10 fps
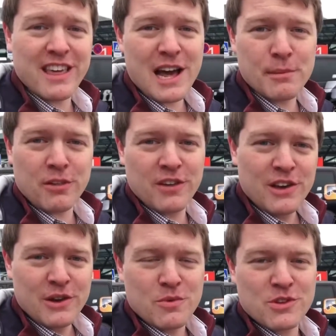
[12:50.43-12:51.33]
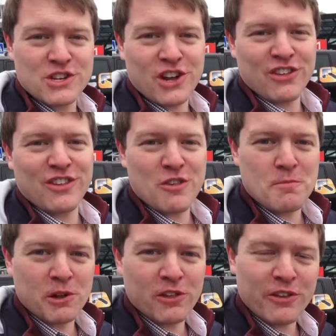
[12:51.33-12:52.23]
the Alps, was just
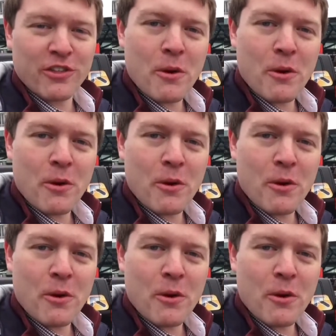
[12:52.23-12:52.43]
spot on.